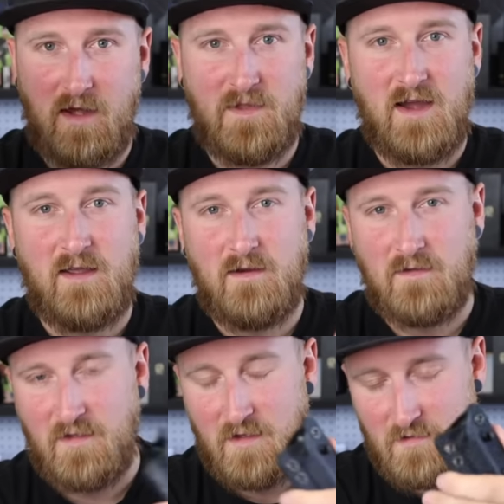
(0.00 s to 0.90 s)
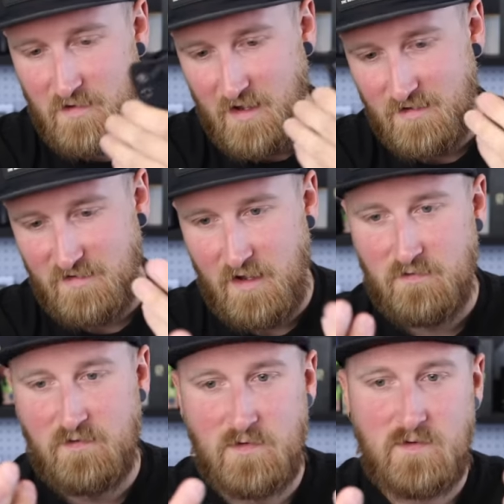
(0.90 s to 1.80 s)
I'm not here to tell you guys how
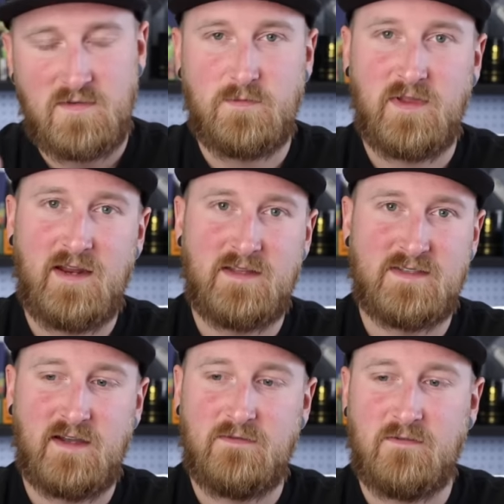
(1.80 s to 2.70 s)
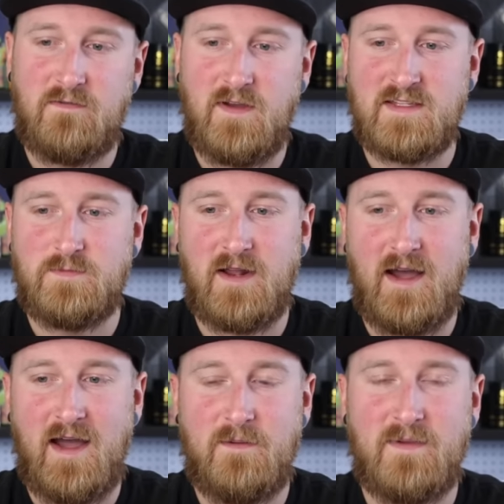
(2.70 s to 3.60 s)
to use a blade in self-defense, but
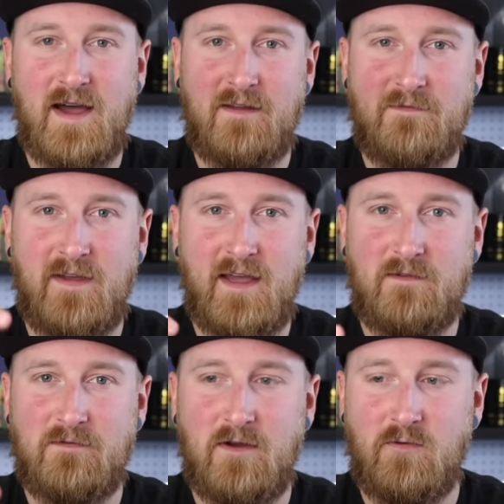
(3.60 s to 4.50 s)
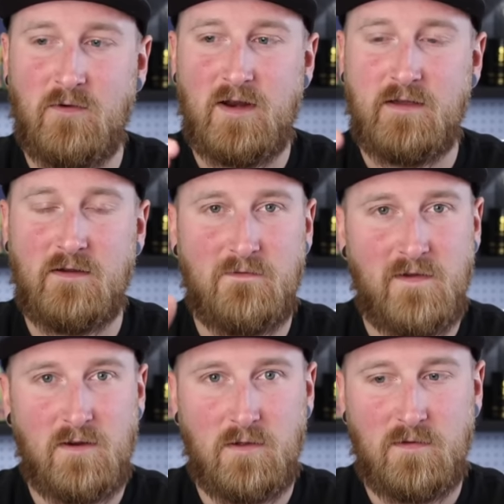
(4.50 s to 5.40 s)
I am not a fan of running your
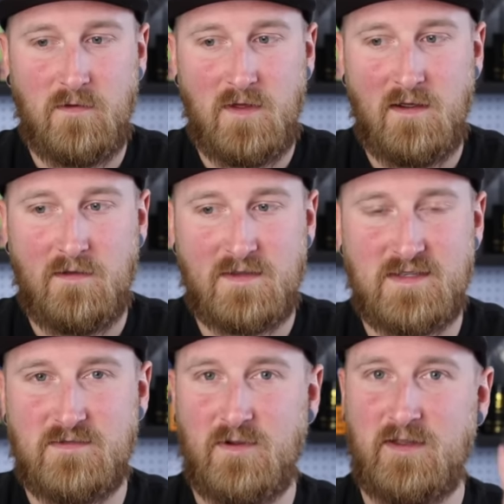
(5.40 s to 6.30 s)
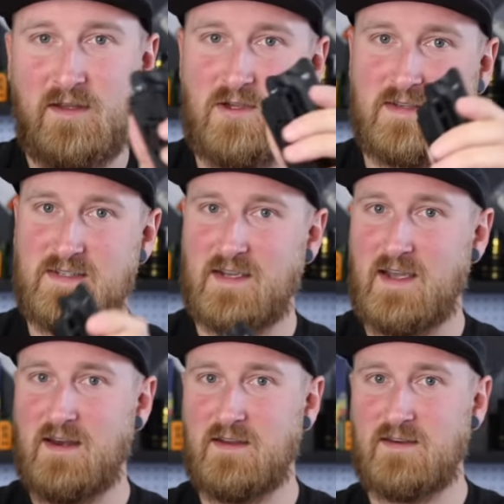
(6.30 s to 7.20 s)
finger through here. This is really just to
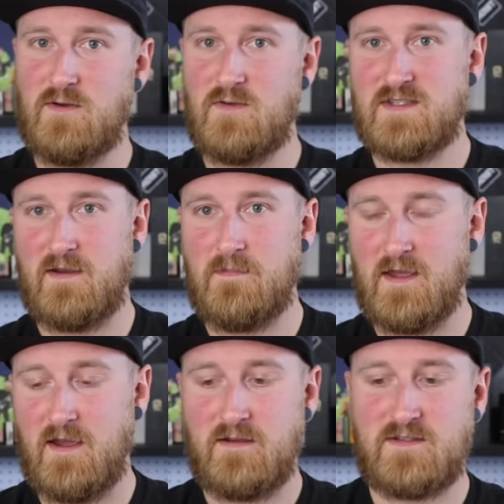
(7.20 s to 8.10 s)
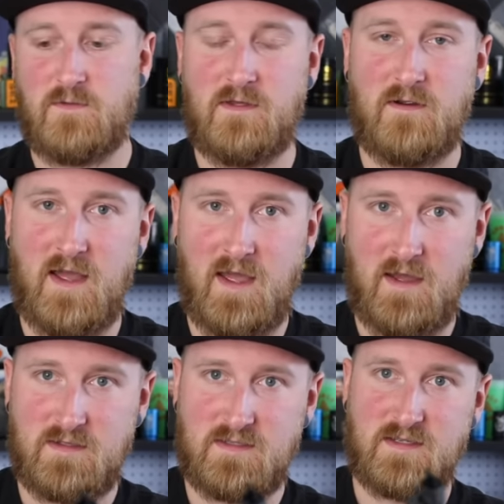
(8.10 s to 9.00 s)
kind of do something else with your
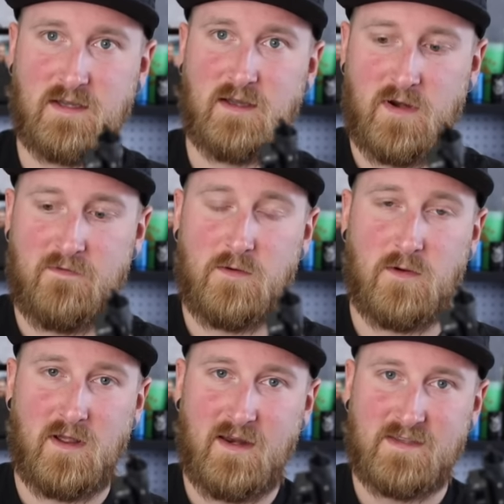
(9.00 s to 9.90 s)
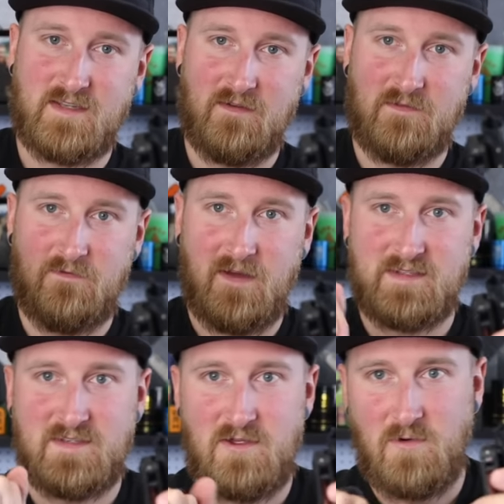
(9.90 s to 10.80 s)
hands. But if you are in a
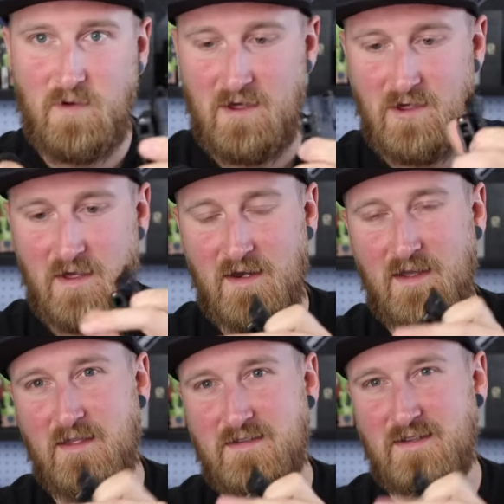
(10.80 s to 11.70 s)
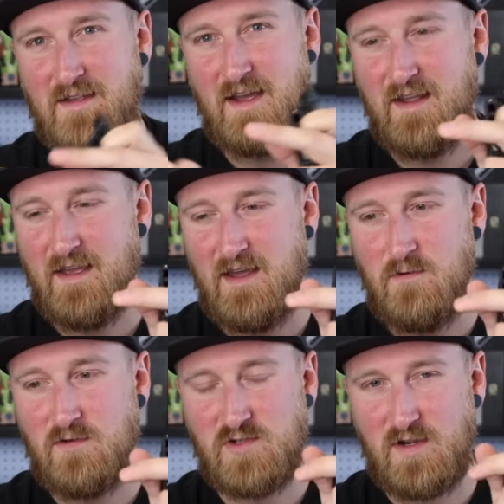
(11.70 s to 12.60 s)
self-defense situation, this could kind of get
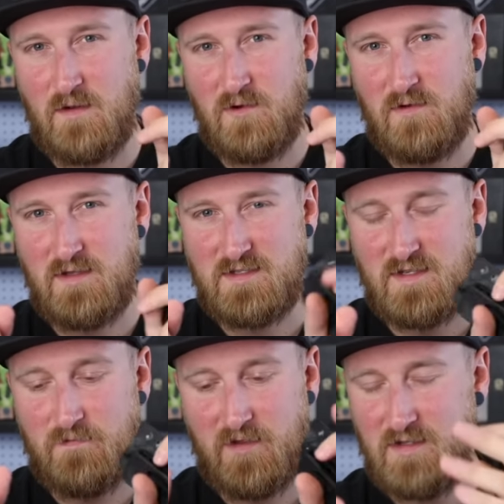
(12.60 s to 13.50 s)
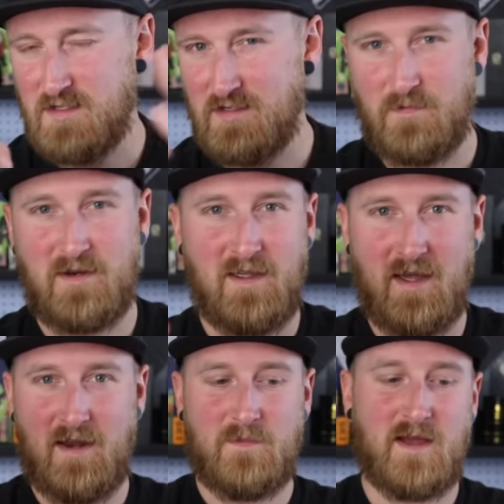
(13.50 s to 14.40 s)
you in trouble in some places, but
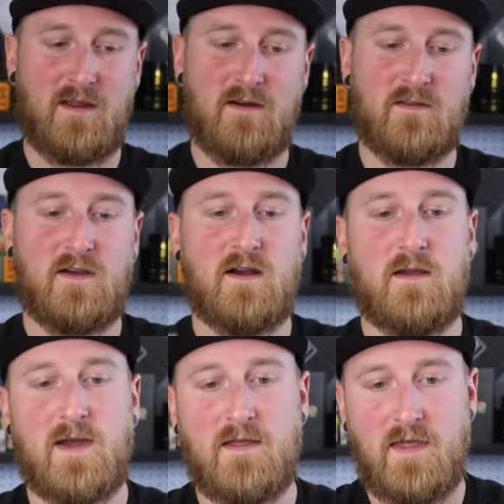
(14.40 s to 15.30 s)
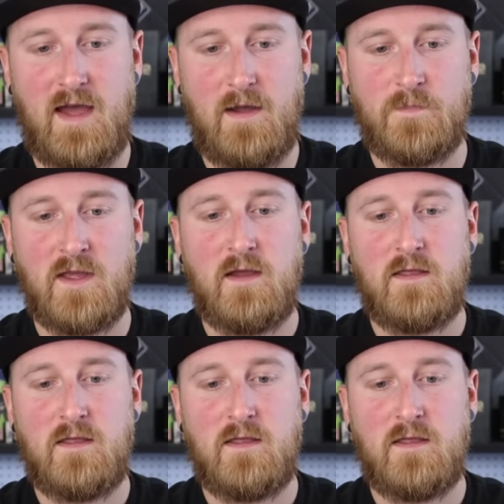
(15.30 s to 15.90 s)
again, I'm not here to talk about that.